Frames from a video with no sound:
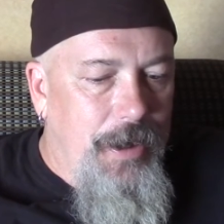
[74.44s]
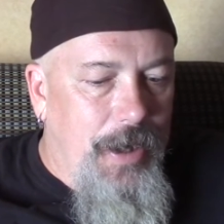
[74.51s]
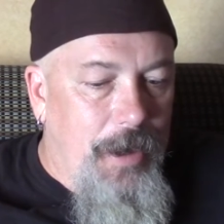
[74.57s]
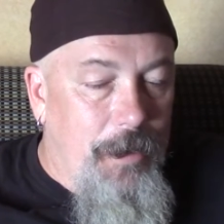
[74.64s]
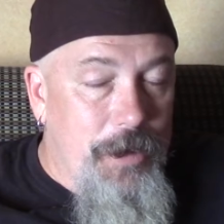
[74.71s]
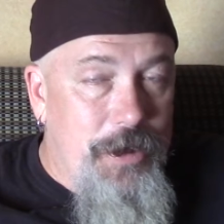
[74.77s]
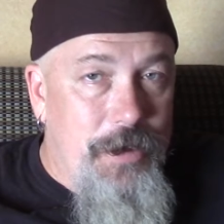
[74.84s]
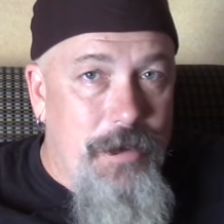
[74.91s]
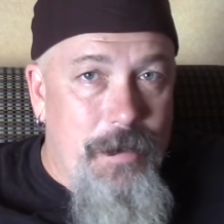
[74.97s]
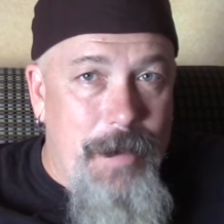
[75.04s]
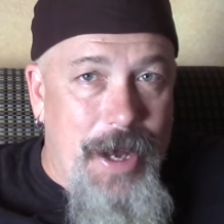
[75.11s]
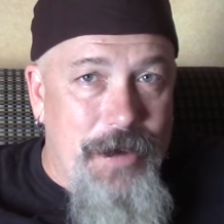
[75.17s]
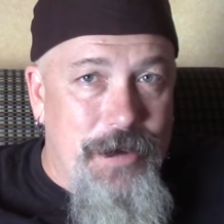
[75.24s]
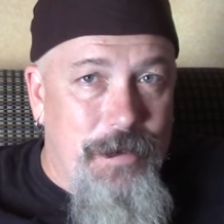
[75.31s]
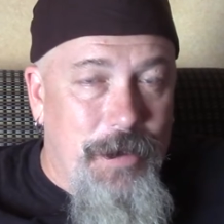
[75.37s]
want you to
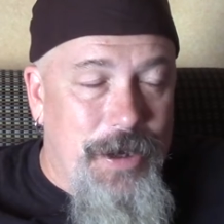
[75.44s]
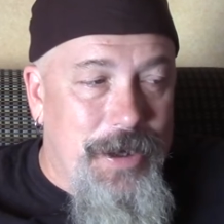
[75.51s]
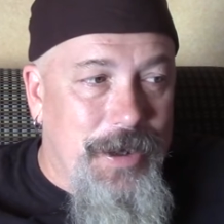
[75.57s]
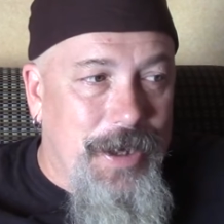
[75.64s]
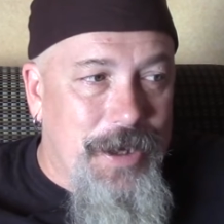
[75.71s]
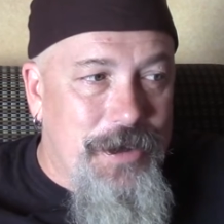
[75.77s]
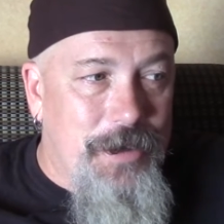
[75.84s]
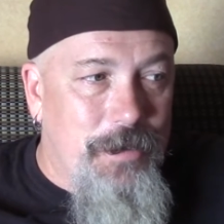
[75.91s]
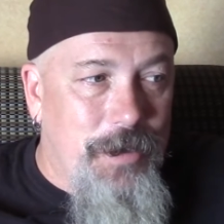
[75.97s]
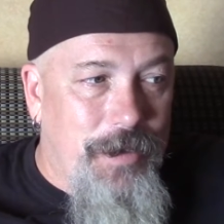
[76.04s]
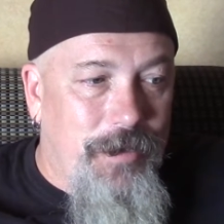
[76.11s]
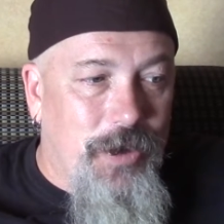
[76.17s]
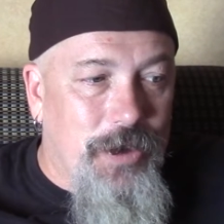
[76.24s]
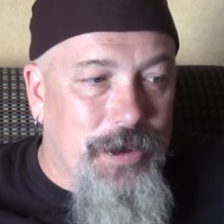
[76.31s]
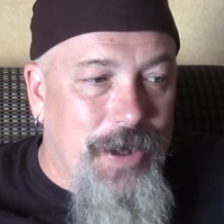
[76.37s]
imagine what an election would
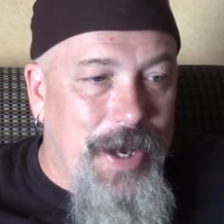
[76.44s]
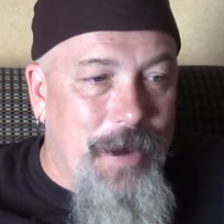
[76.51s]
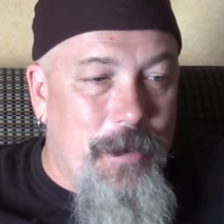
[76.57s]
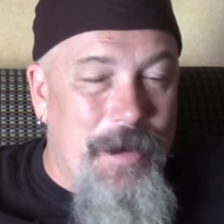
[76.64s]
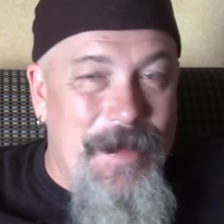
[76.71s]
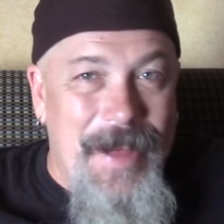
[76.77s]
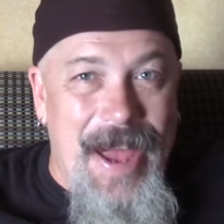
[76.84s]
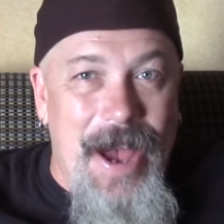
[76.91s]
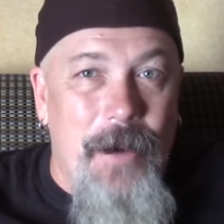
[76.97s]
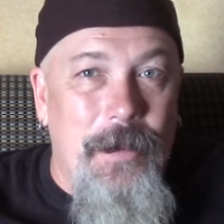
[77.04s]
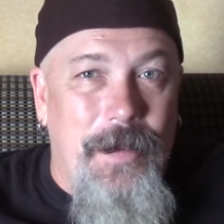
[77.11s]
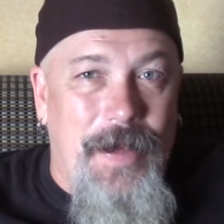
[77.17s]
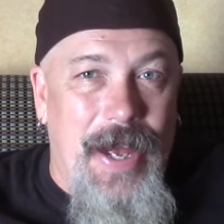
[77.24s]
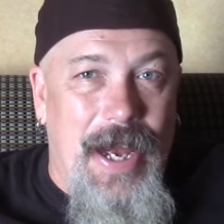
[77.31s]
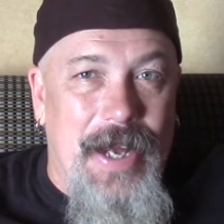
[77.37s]
have looked like
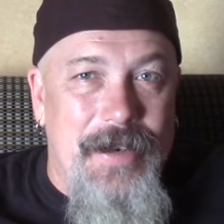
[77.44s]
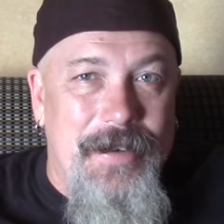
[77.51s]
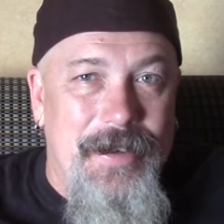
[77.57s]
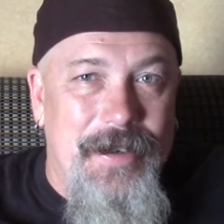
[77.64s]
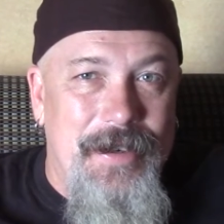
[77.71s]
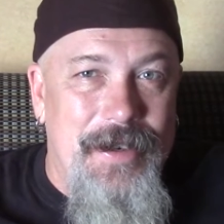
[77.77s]
without that.